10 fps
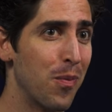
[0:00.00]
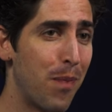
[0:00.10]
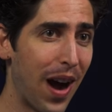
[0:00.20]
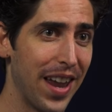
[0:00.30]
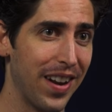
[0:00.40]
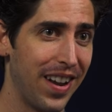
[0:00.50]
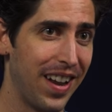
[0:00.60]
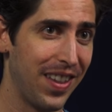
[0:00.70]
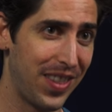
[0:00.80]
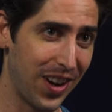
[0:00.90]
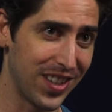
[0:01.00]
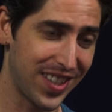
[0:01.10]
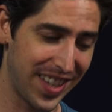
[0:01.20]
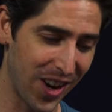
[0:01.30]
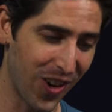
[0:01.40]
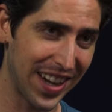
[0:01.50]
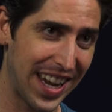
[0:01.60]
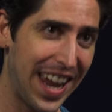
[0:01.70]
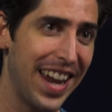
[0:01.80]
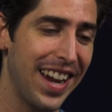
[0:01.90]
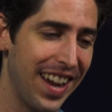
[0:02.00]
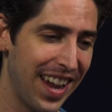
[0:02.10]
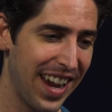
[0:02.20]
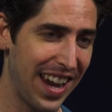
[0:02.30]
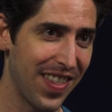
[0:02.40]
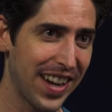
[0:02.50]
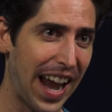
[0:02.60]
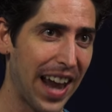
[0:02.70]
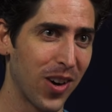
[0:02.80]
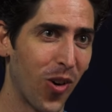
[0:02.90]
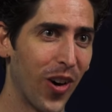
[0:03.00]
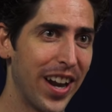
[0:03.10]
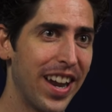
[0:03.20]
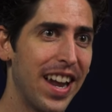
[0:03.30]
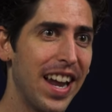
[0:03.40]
but there's still a king in the category.